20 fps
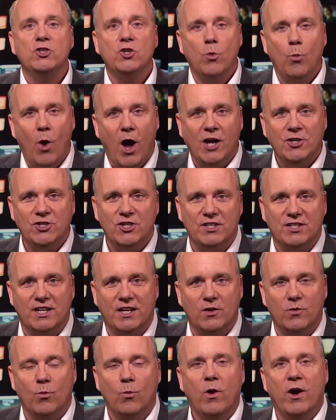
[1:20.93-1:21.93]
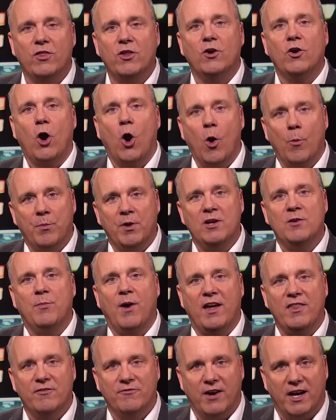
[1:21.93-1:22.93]
to Washington, where they're
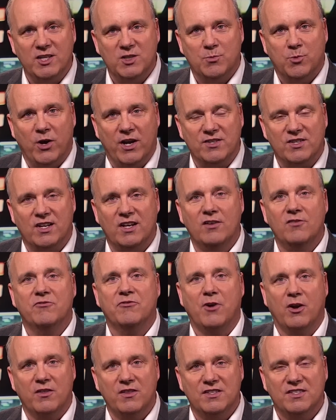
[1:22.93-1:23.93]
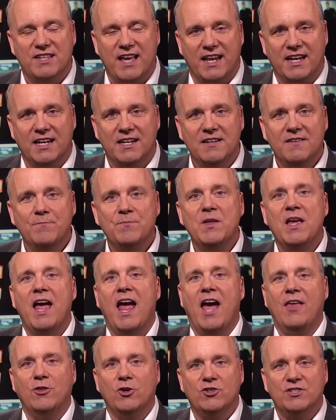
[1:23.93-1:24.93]
opened by the vice president in front of the Senate,
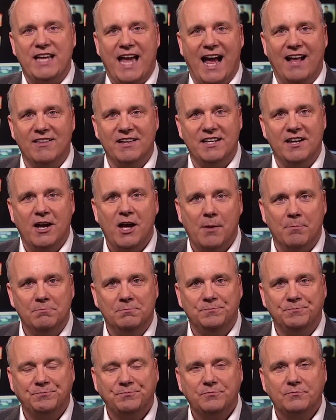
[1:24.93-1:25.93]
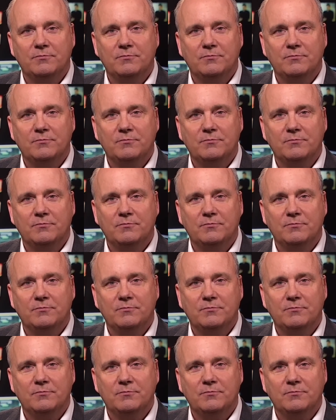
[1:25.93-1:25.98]
and they're tallied up.